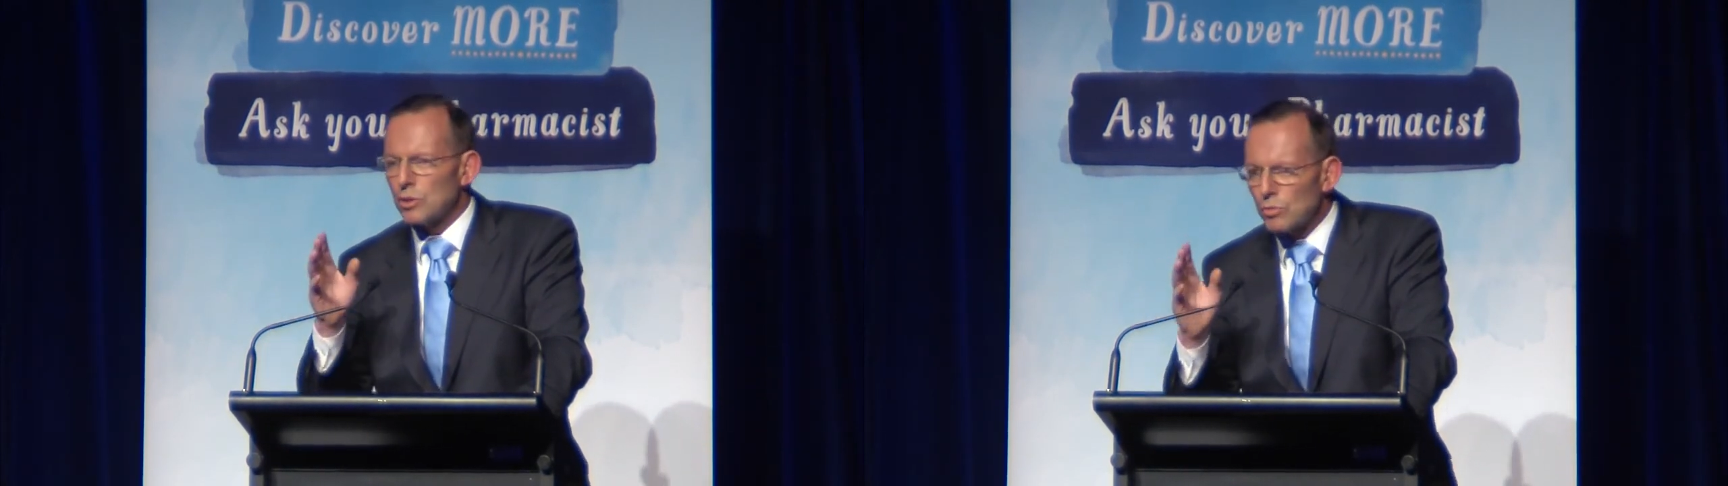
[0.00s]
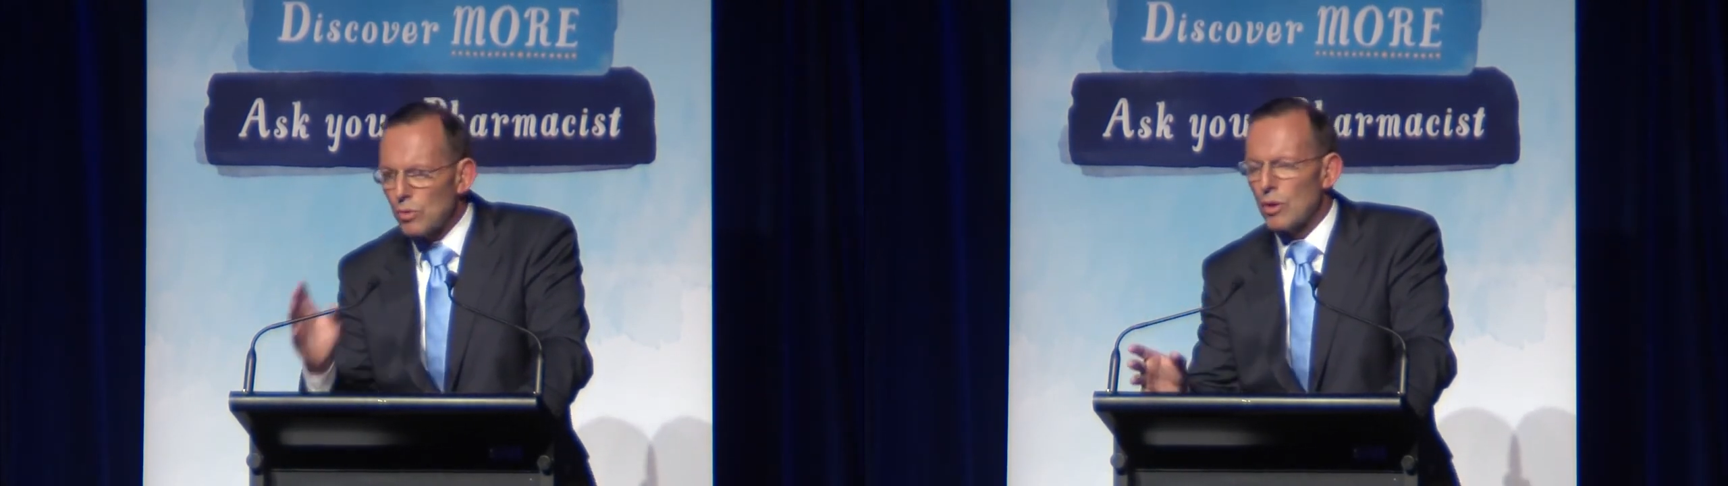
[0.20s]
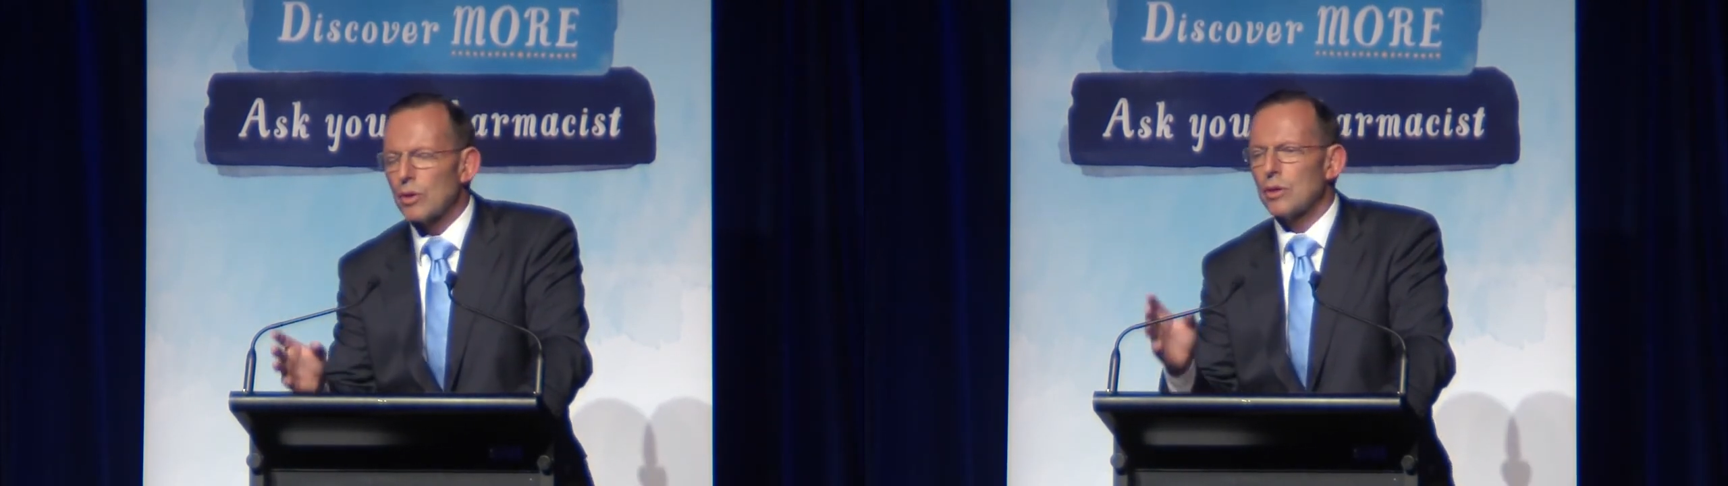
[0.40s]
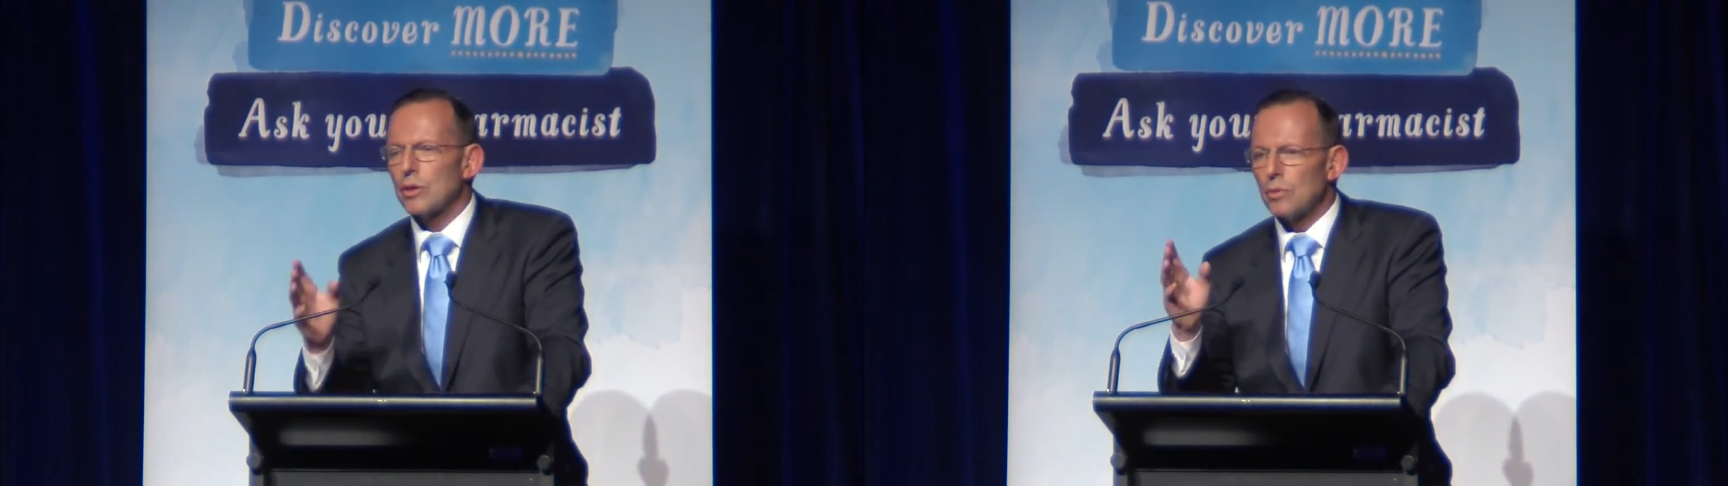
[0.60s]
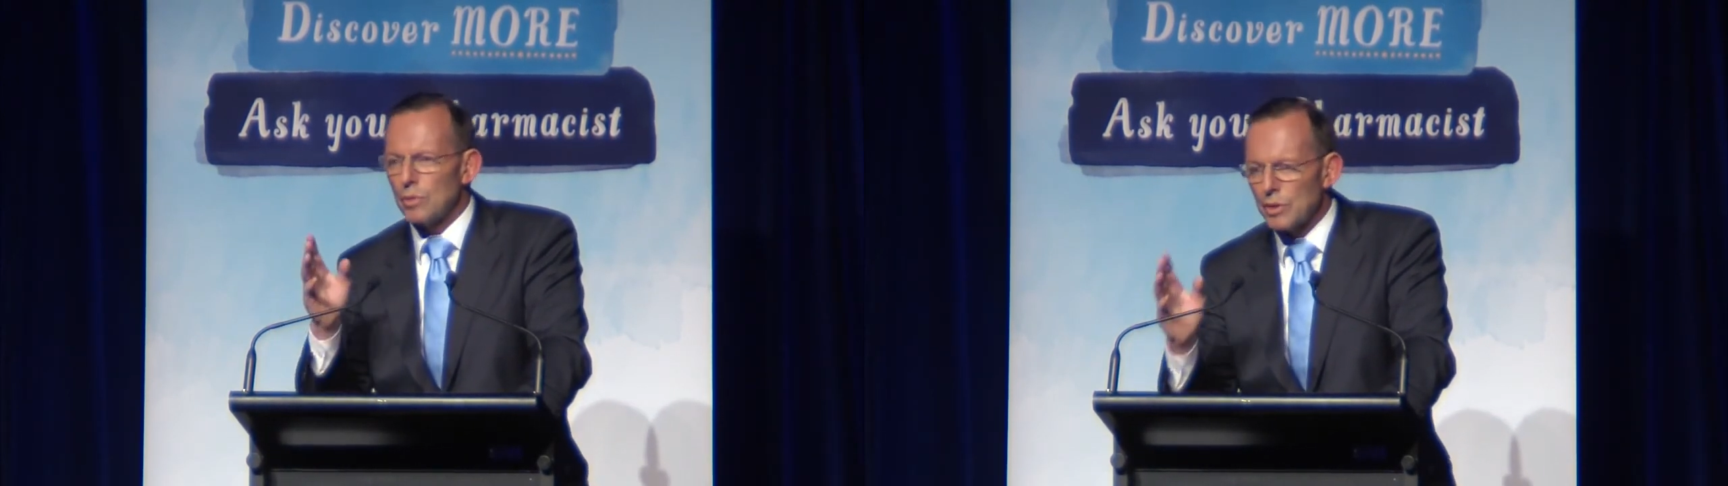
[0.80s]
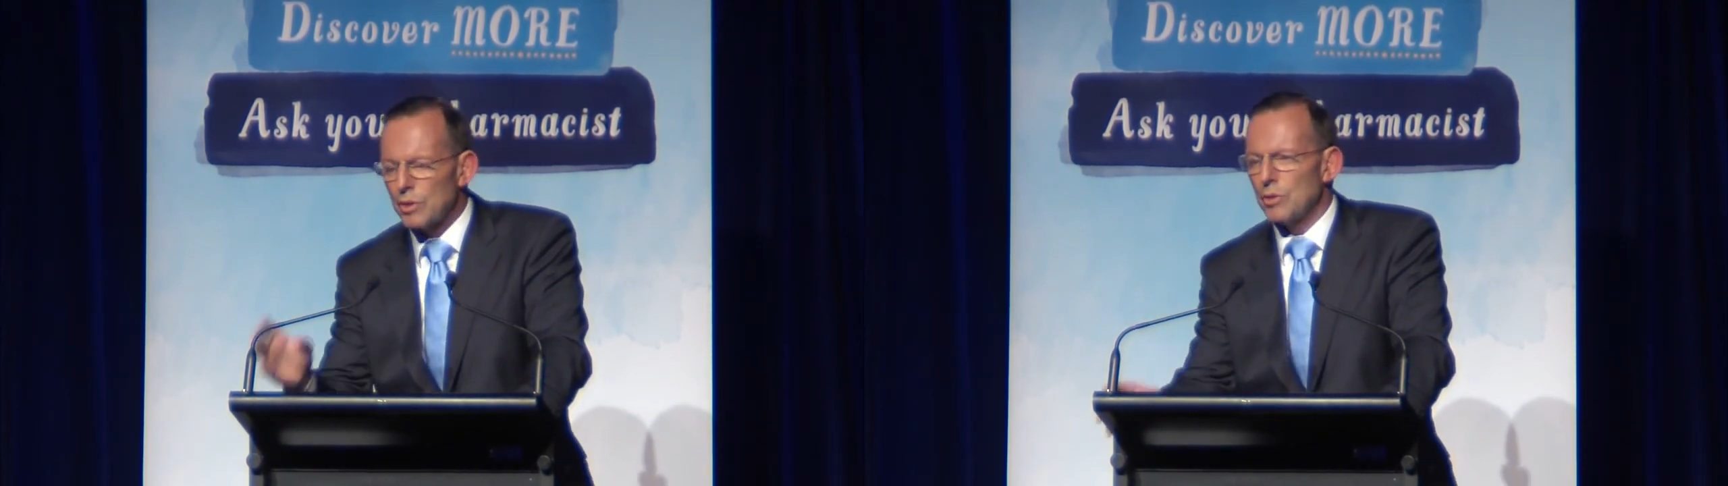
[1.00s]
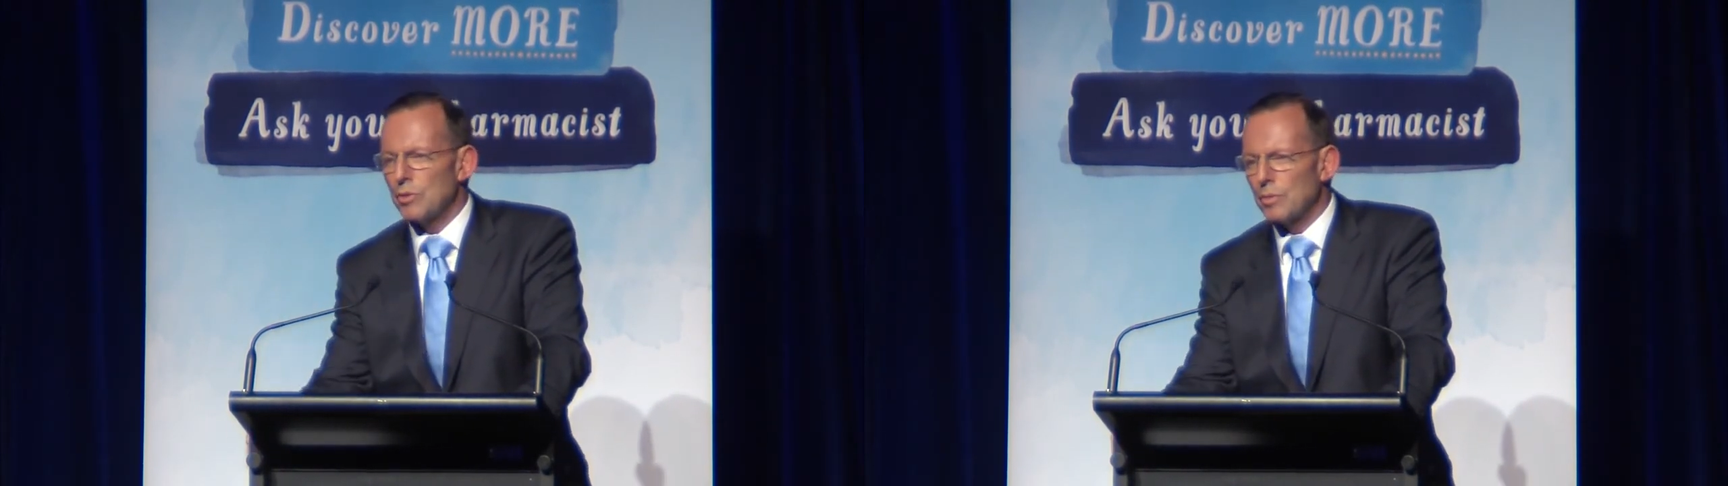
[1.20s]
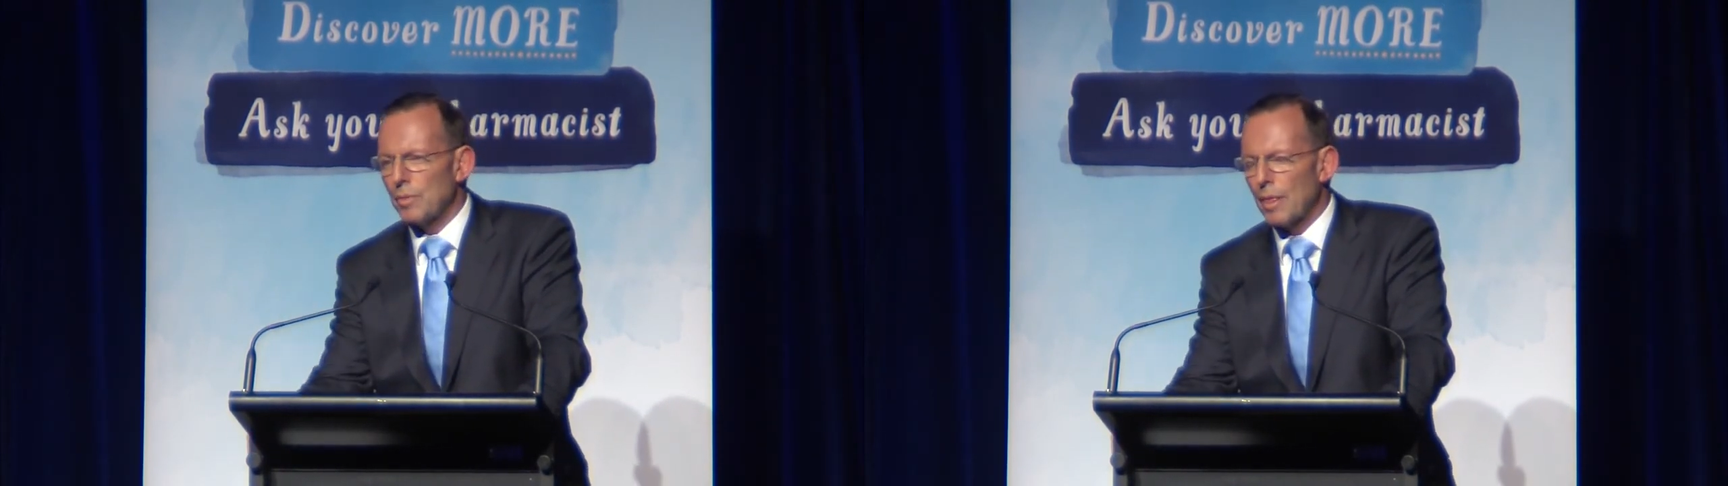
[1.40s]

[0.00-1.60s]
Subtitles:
work with you.